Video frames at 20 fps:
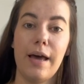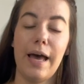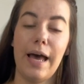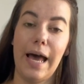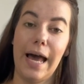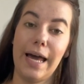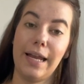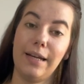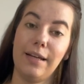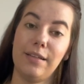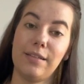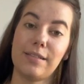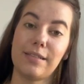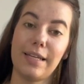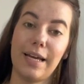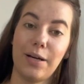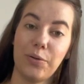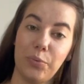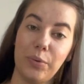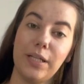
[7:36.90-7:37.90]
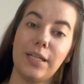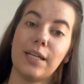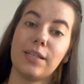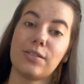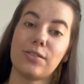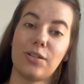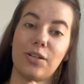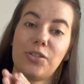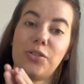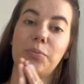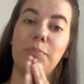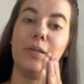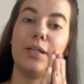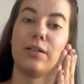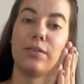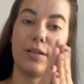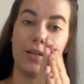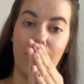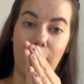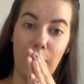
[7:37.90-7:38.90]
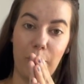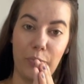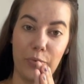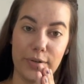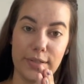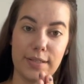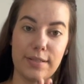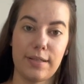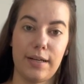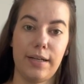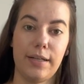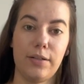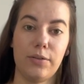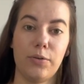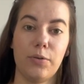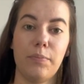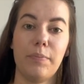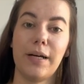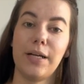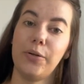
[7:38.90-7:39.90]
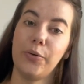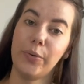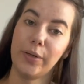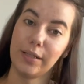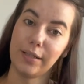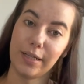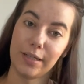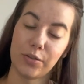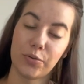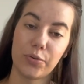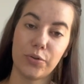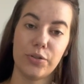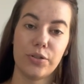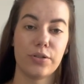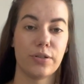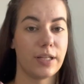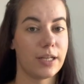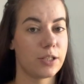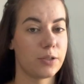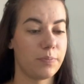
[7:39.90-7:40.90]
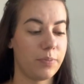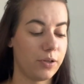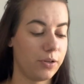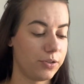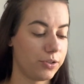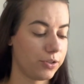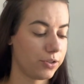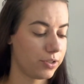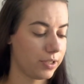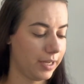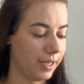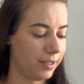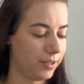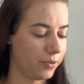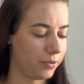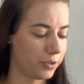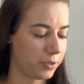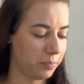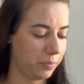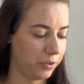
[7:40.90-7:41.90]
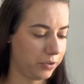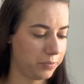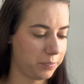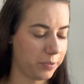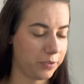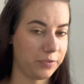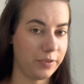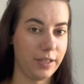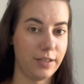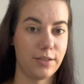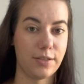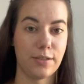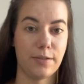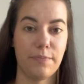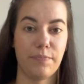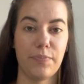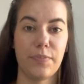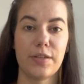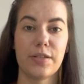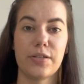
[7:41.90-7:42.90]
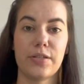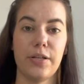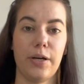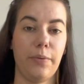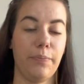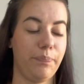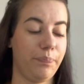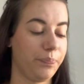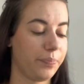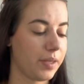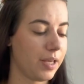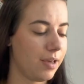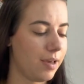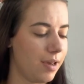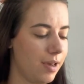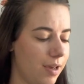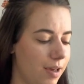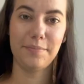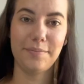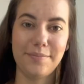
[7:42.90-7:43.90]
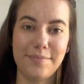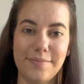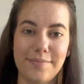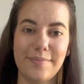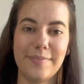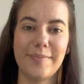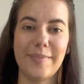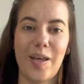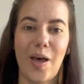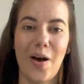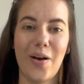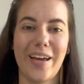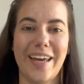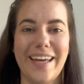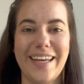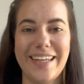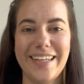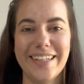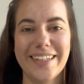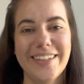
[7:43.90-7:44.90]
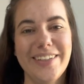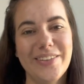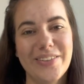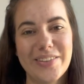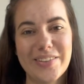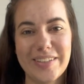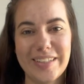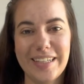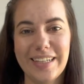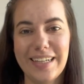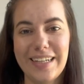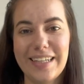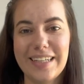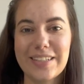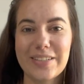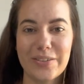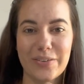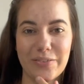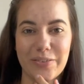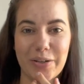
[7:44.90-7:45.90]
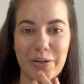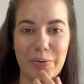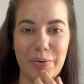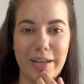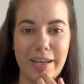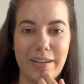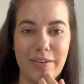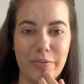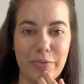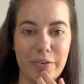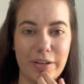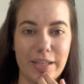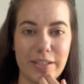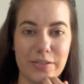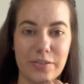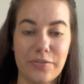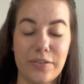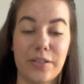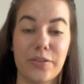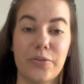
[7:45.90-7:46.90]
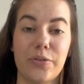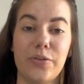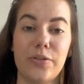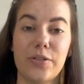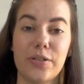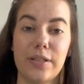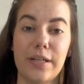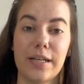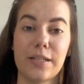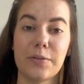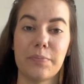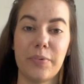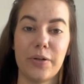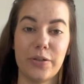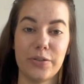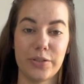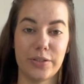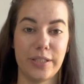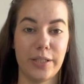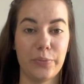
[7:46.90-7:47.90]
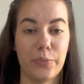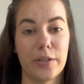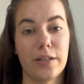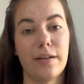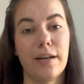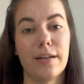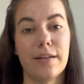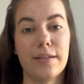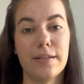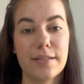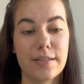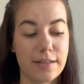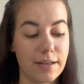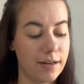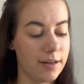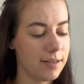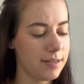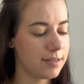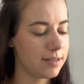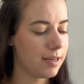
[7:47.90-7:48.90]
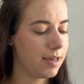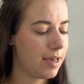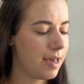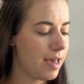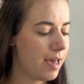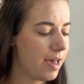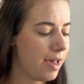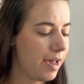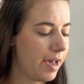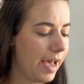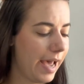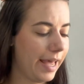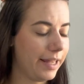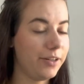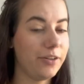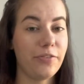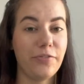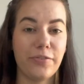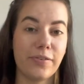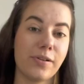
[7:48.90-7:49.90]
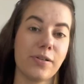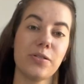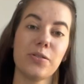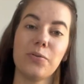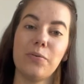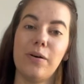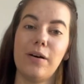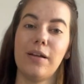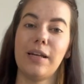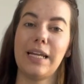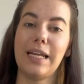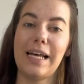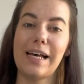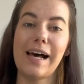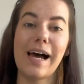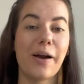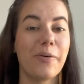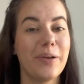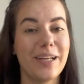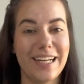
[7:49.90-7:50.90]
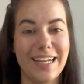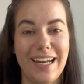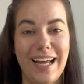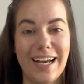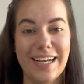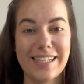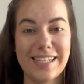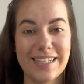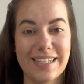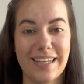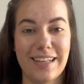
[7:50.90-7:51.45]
And instead, we can start to build an upward cycle by doing the intrusion exposures and the response prevention. So, okay, here you see a list of the creative ways of intrusion exposure that we're going to discuss. And the first one, I really like this